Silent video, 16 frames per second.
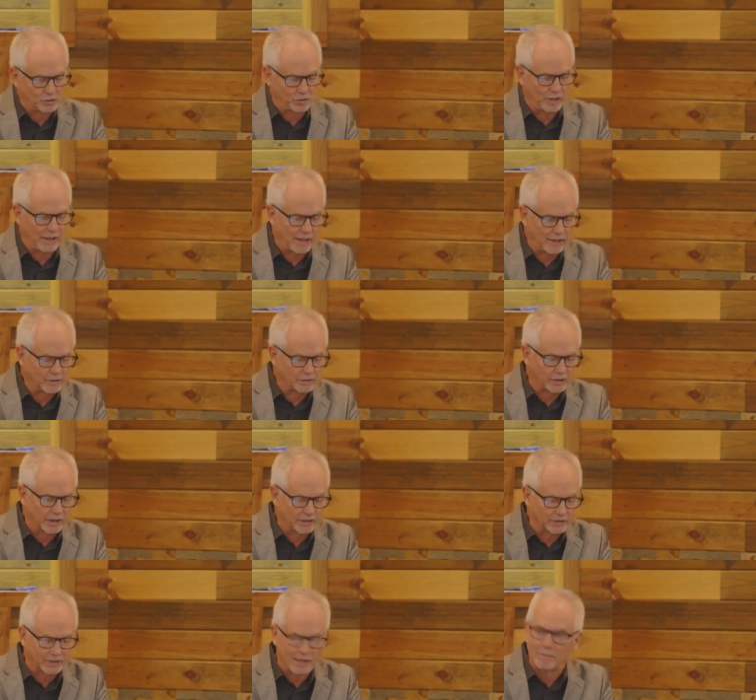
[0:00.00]

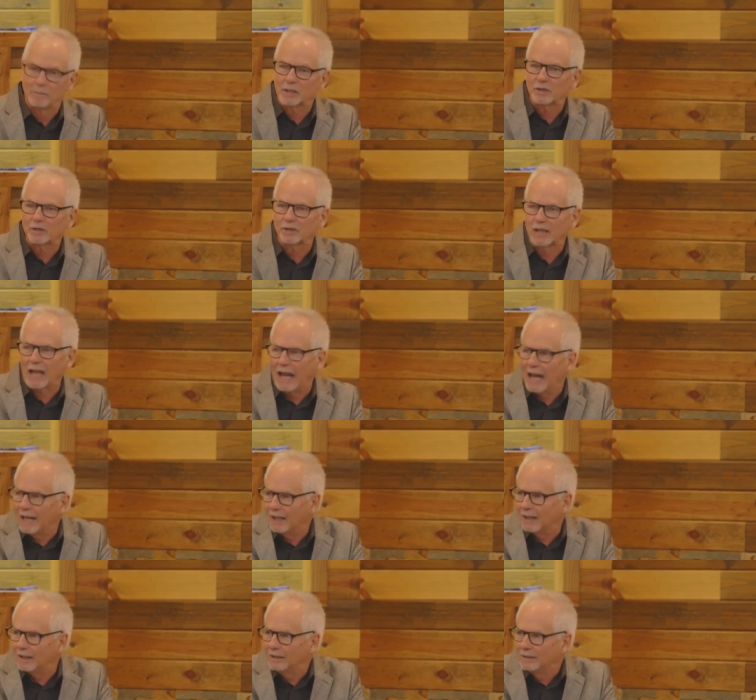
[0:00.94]
Jesus, the
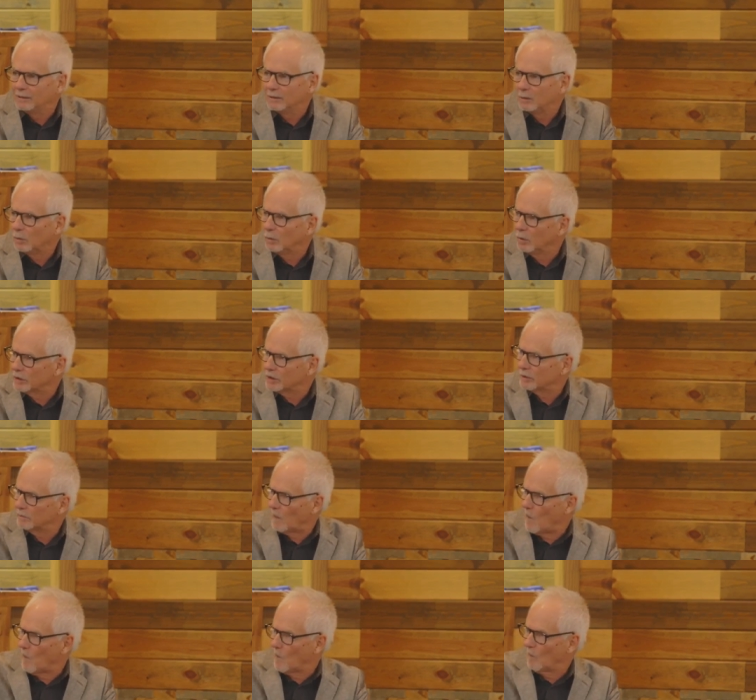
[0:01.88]
Messiah, was
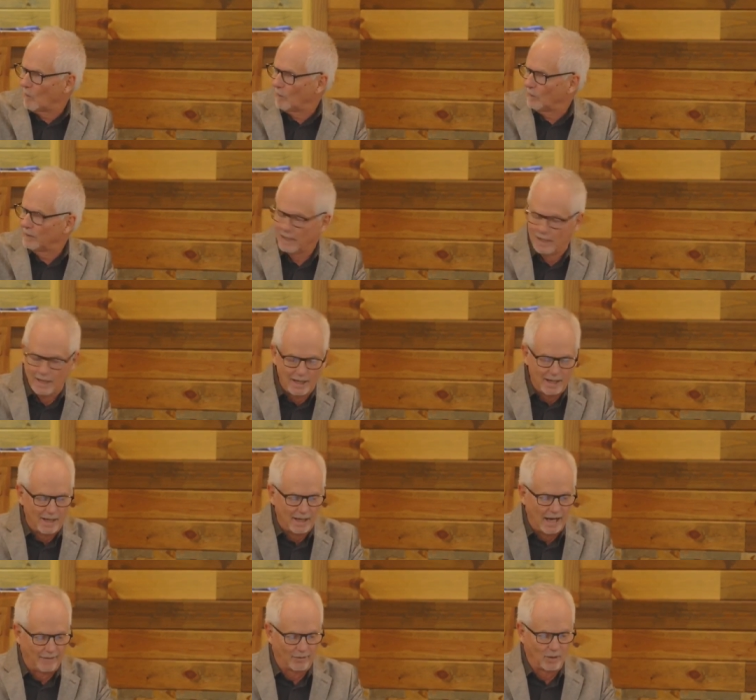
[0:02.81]
born.
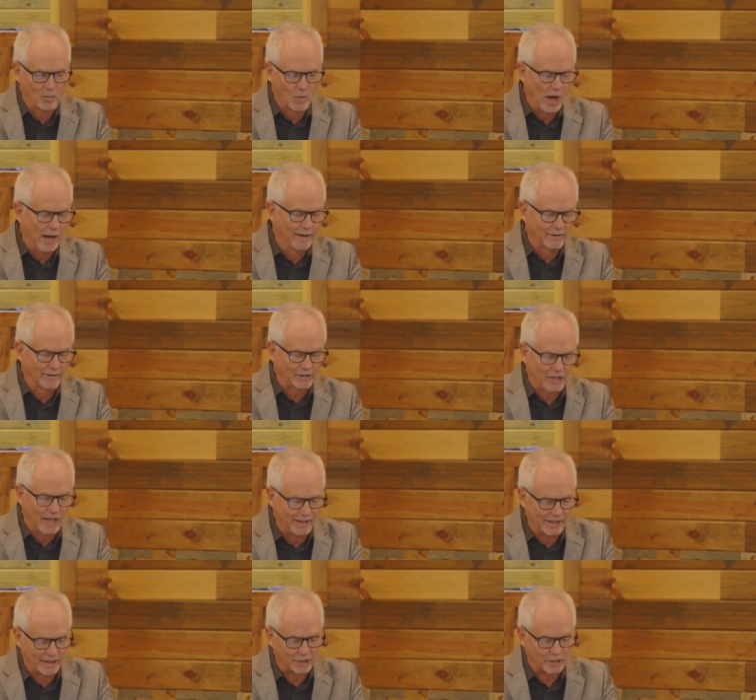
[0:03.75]
Every one of us
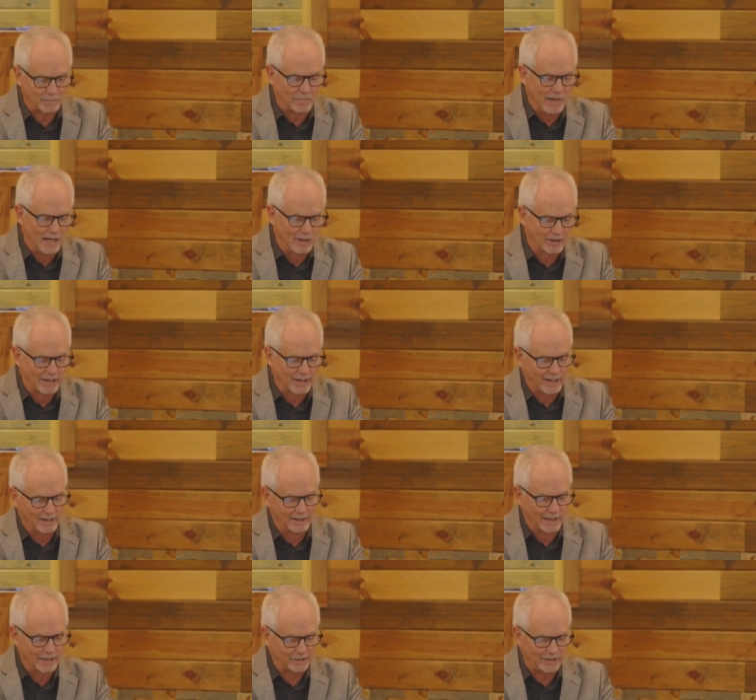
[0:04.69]
in this building and
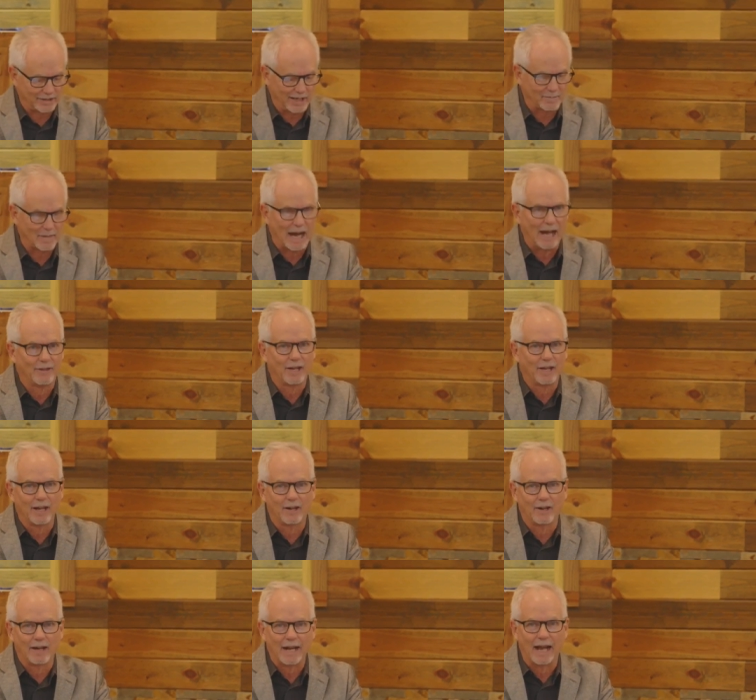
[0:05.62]
listening by the
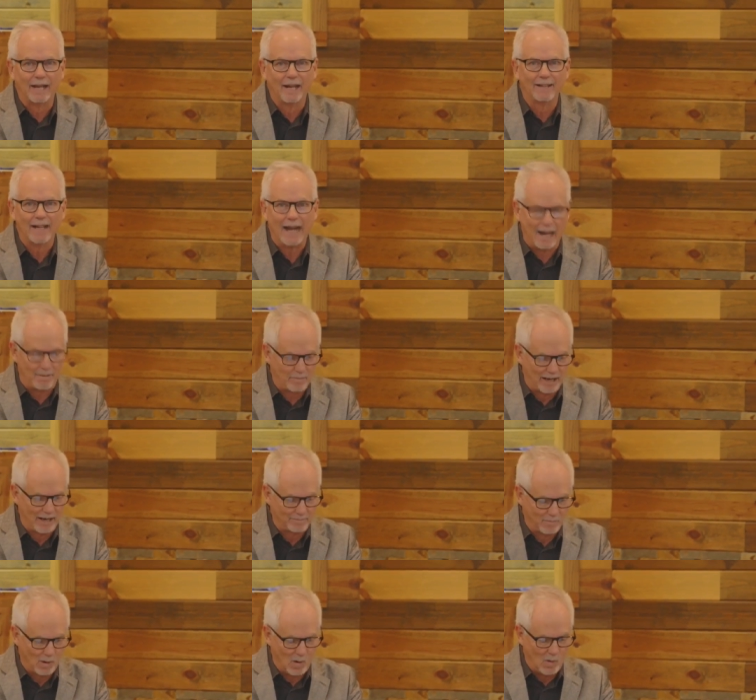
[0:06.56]
internet have
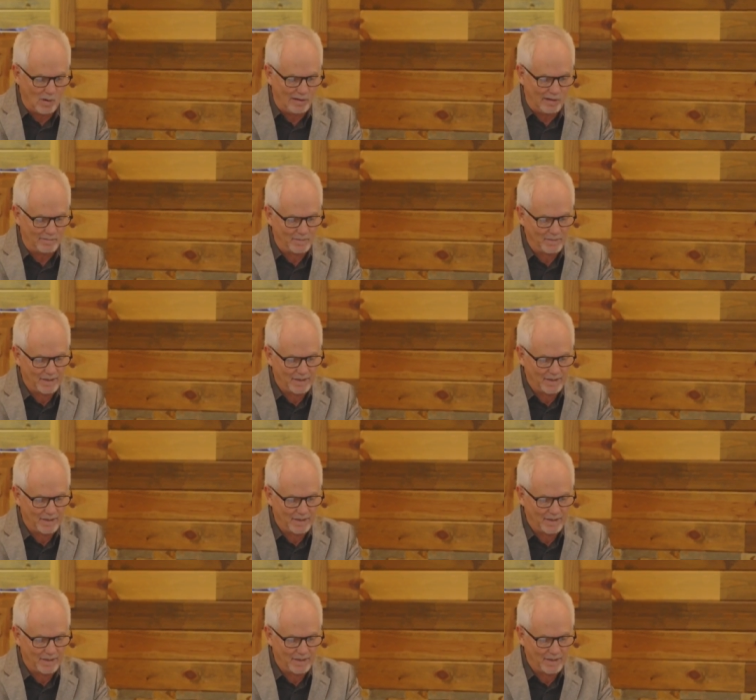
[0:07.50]
been born.